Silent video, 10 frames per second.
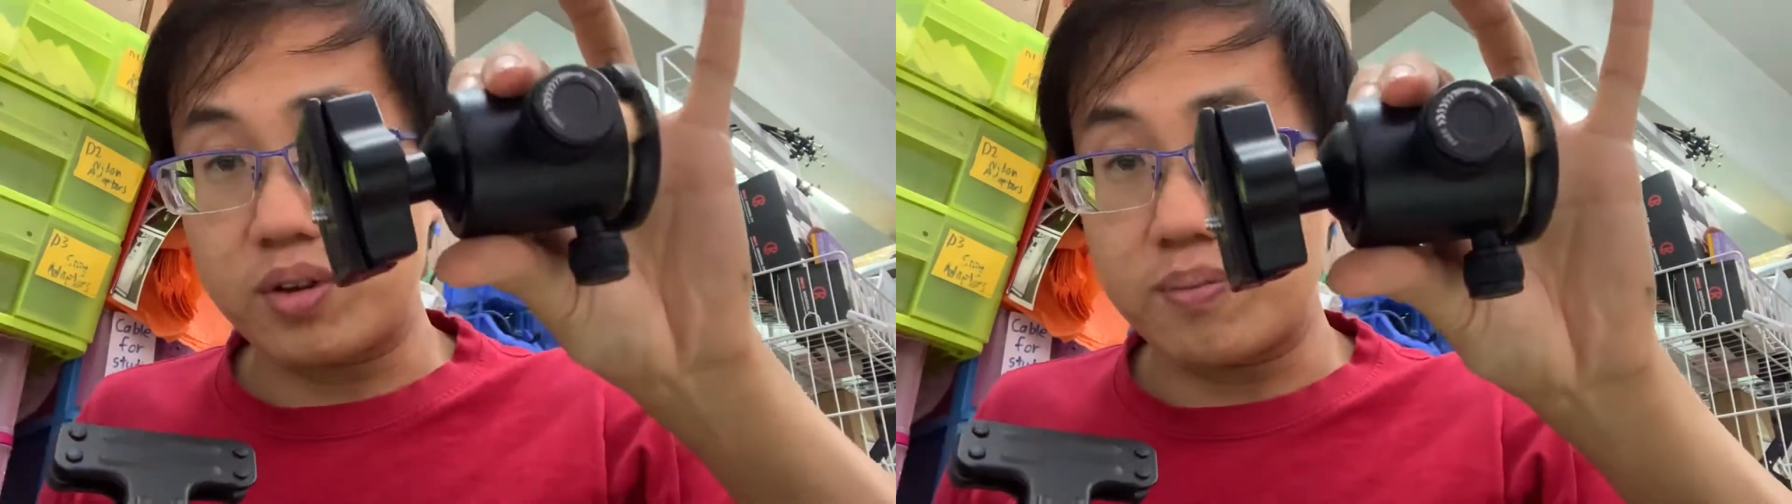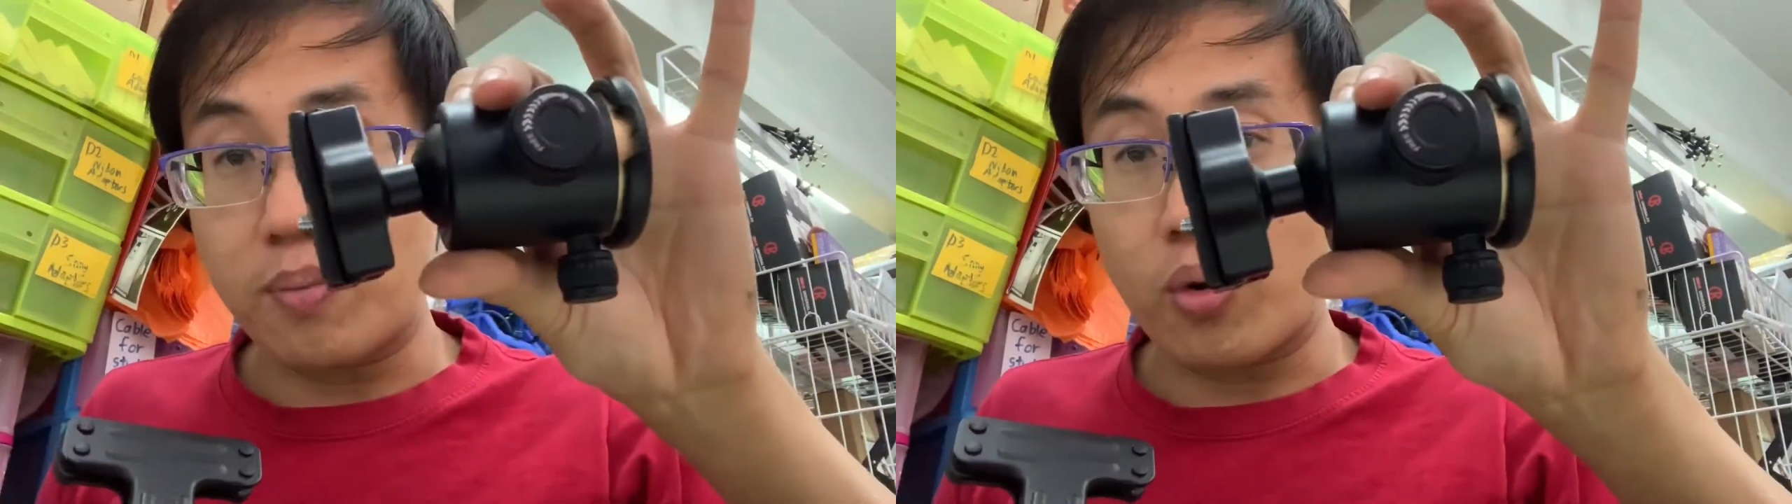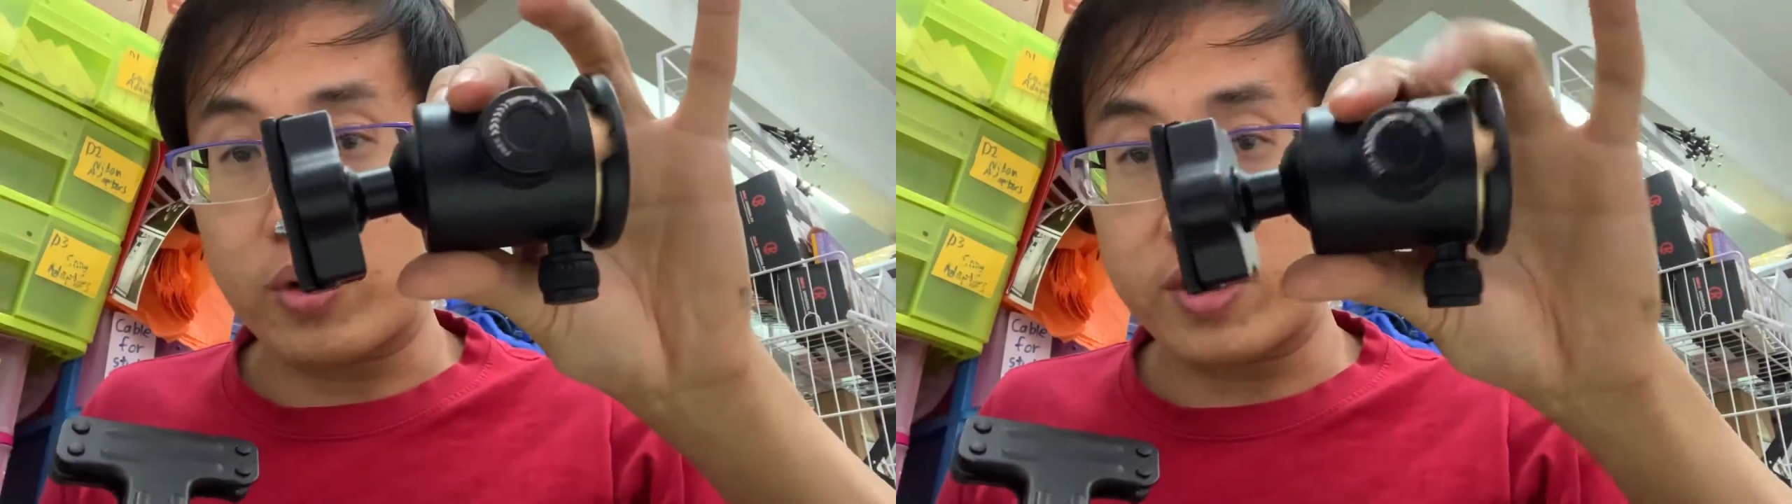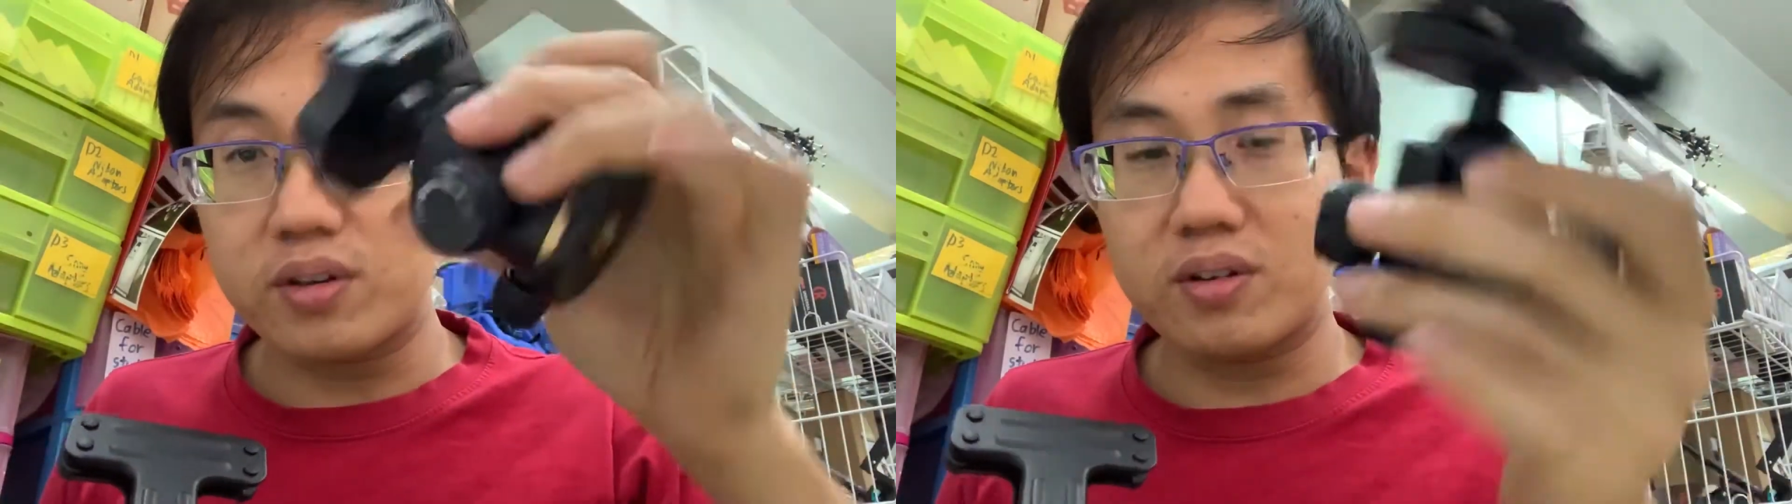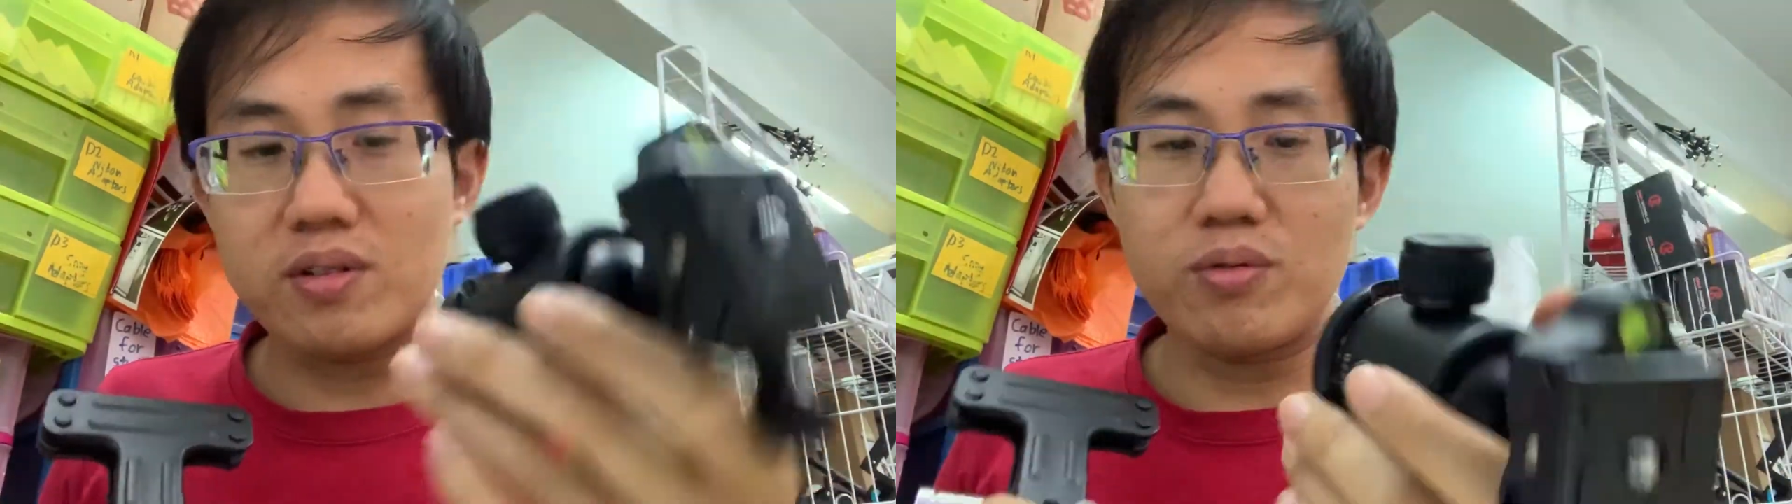ball head,
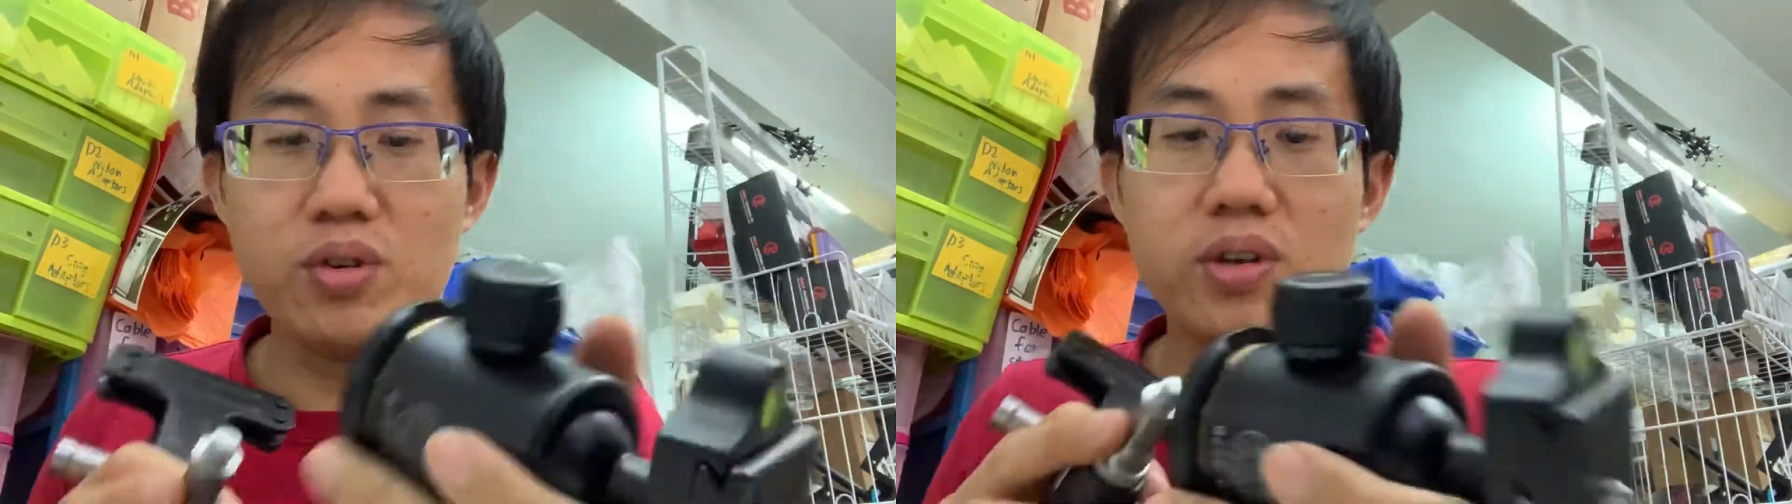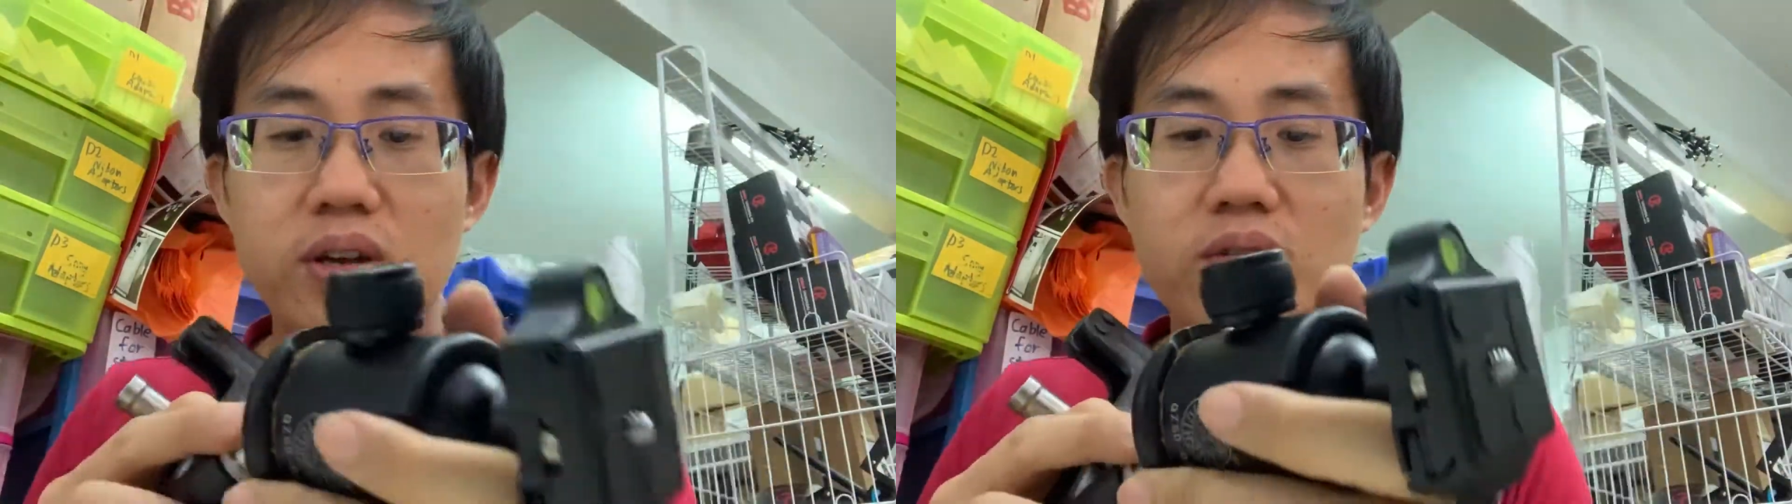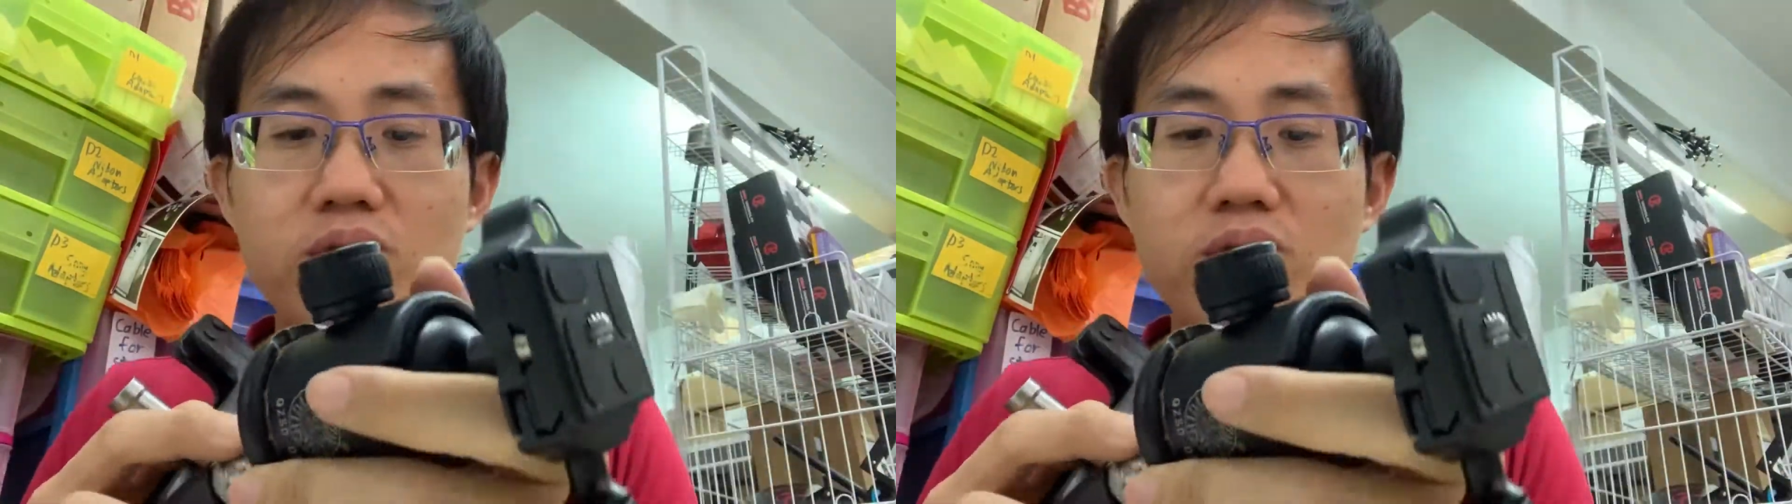which you can use